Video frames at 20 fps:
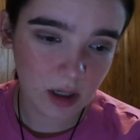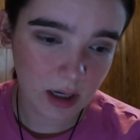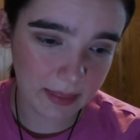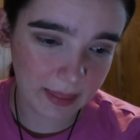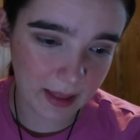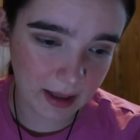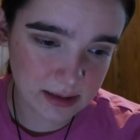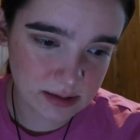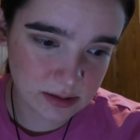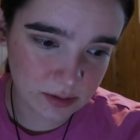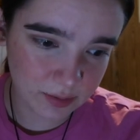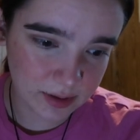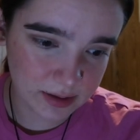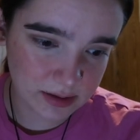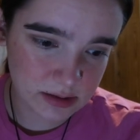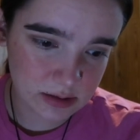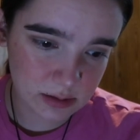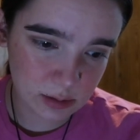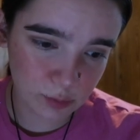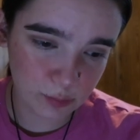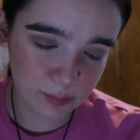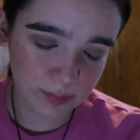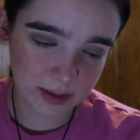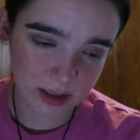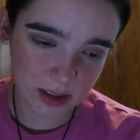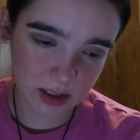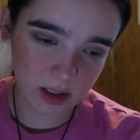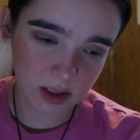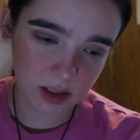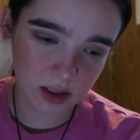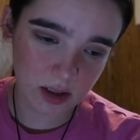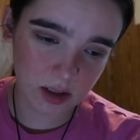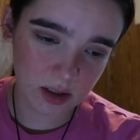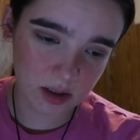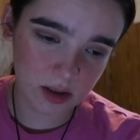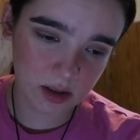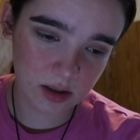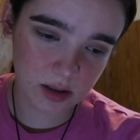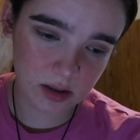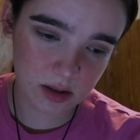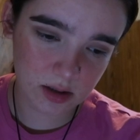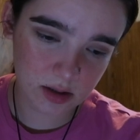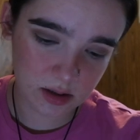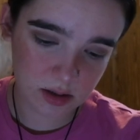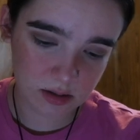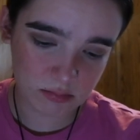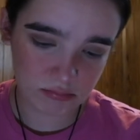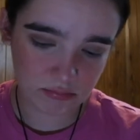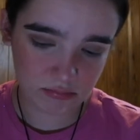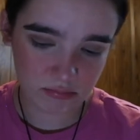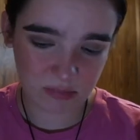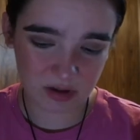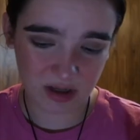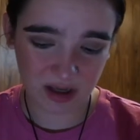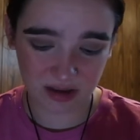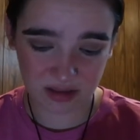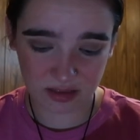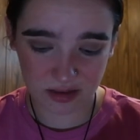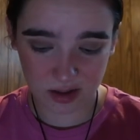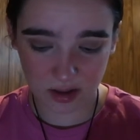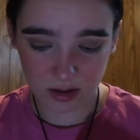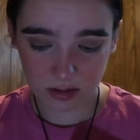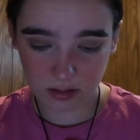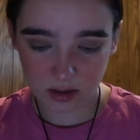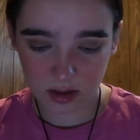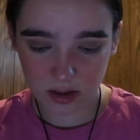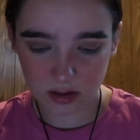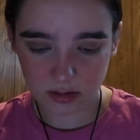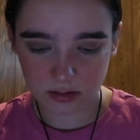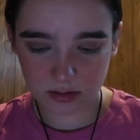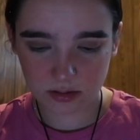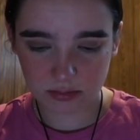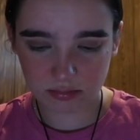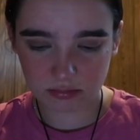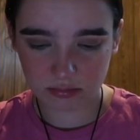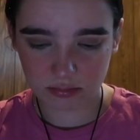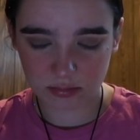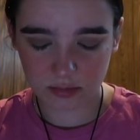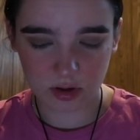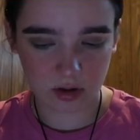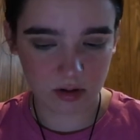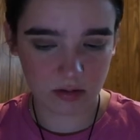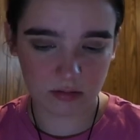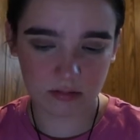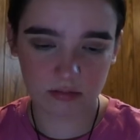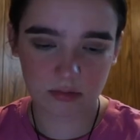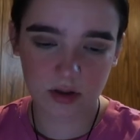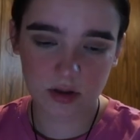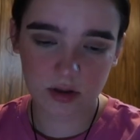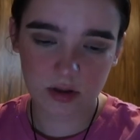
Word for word: And that's going to be, I think these, no.